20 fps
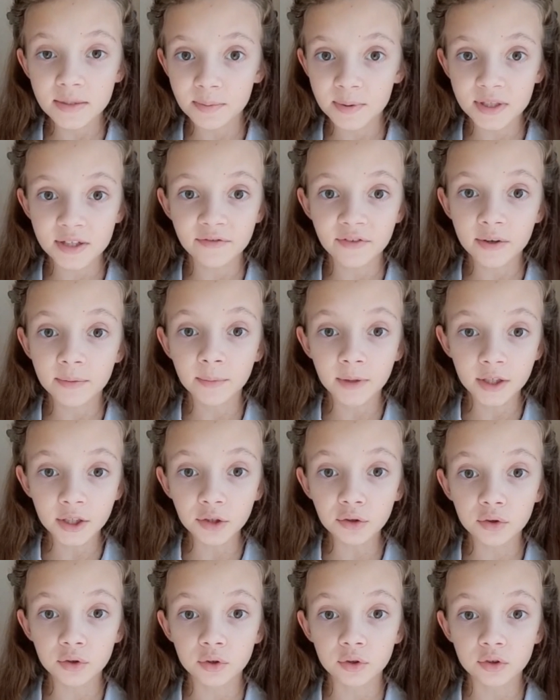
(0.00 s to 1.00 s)
specific
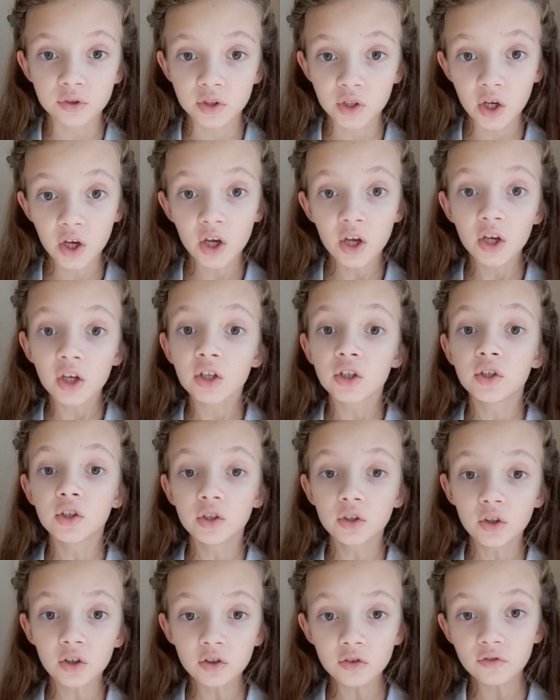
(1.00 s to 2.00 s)
molecules do
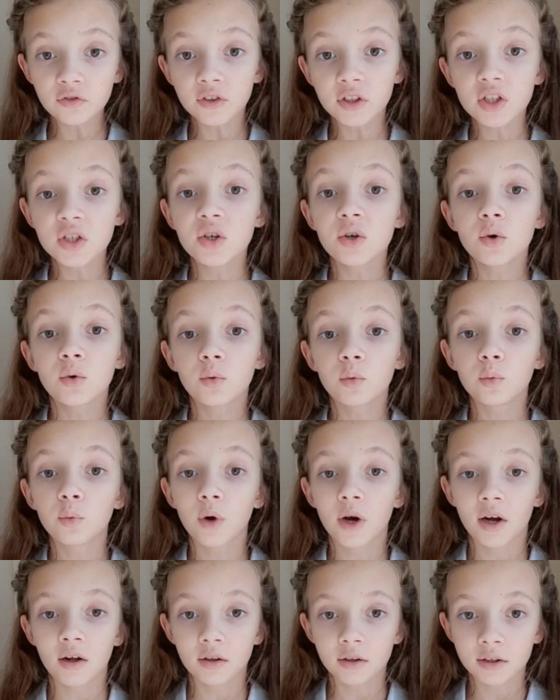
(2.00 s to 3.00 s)
not fit
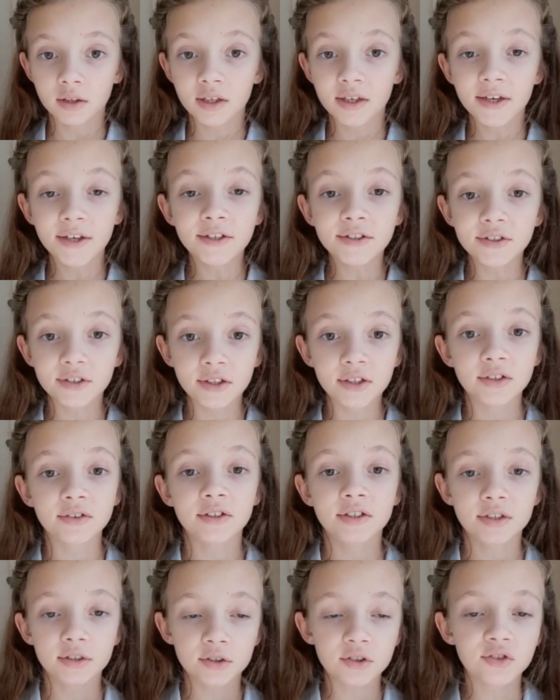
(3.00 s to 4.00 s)
well into the
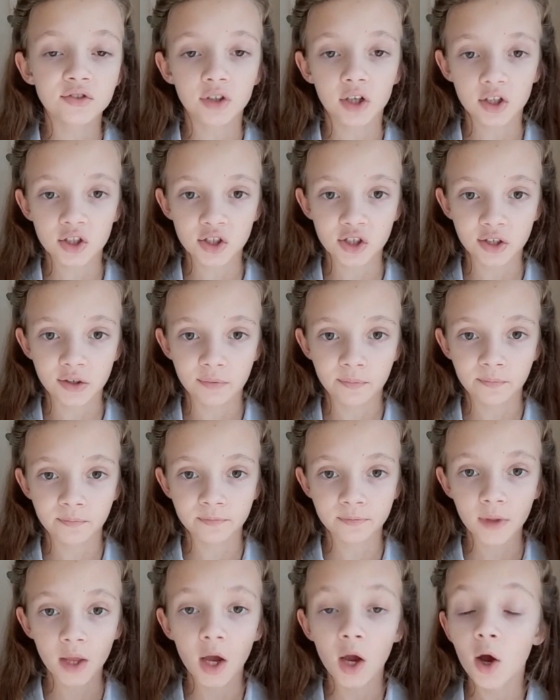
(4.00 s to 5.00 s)
crystal structure.
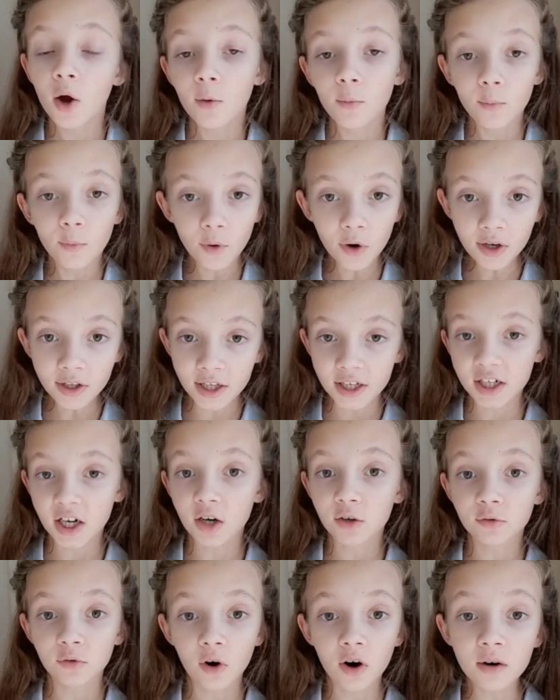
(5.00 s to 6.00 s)
More like
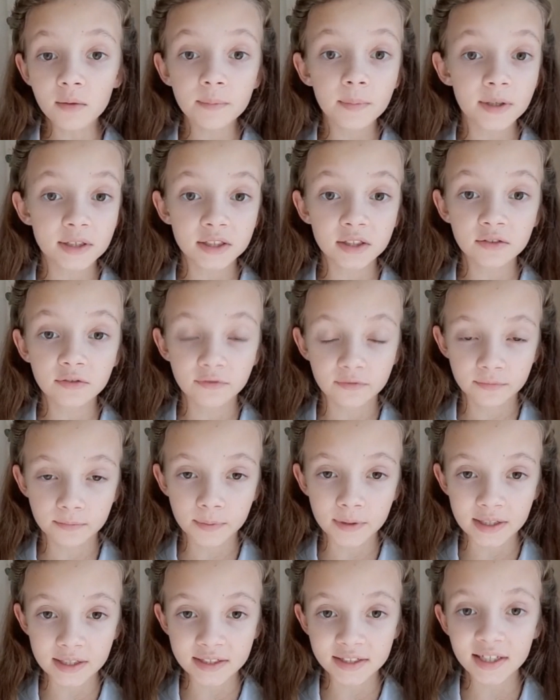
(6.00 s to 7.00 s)
a wrong puzzle
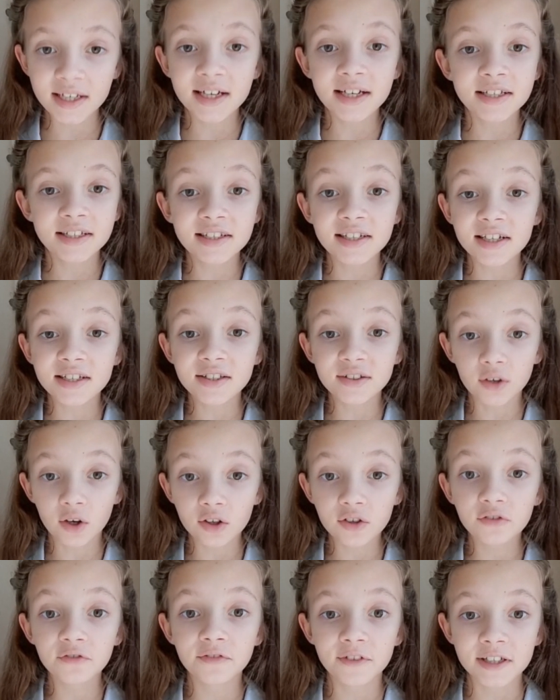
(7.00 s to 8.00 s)
piece does
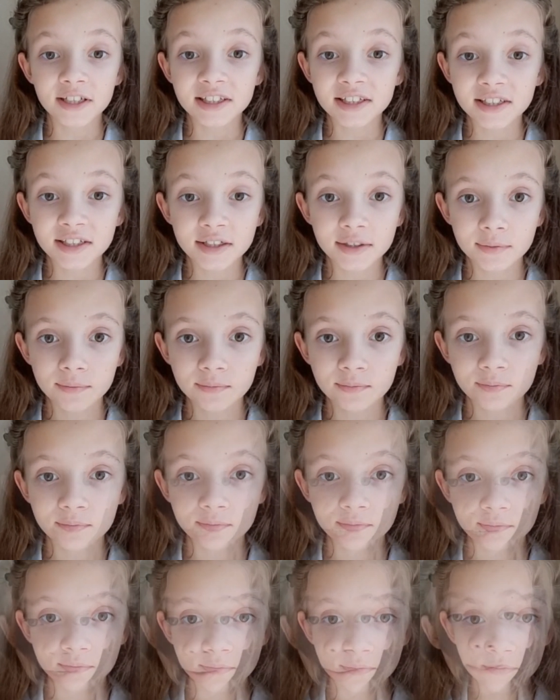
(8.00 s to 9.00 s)
not fit.
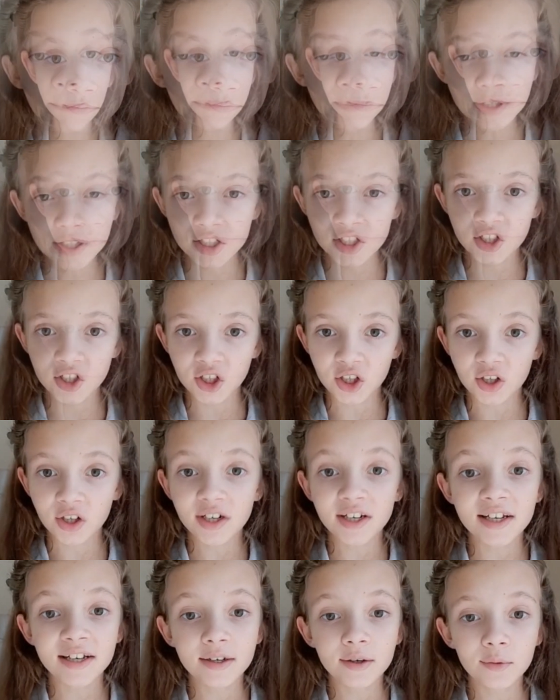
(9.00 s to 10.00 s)
The mixture
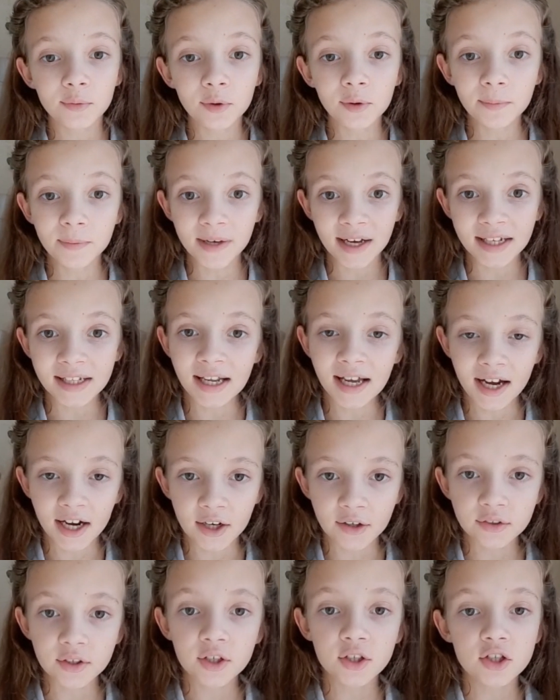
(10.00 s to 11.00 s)
will be
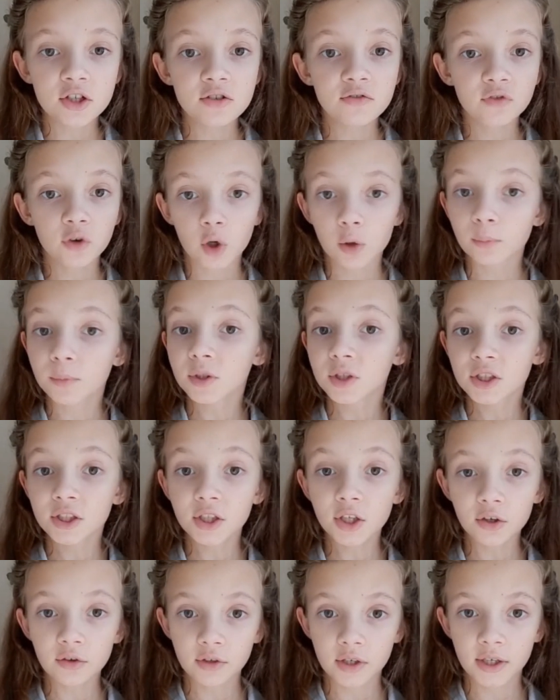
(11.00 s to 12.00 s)
allowed to form
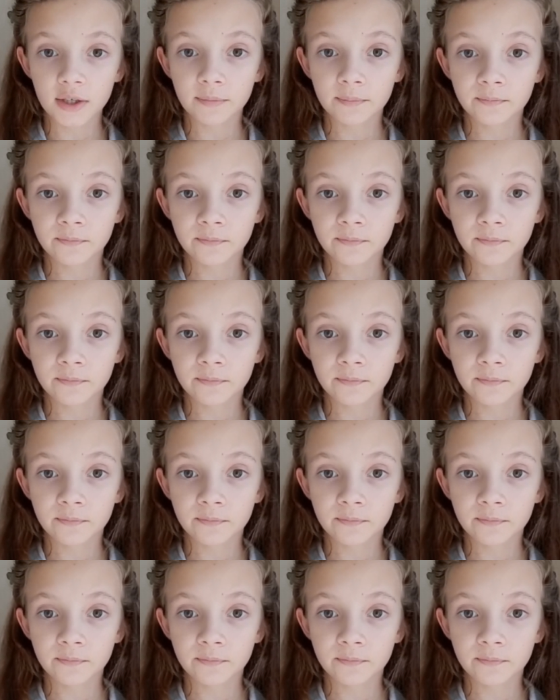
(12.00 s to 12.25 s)
slowly.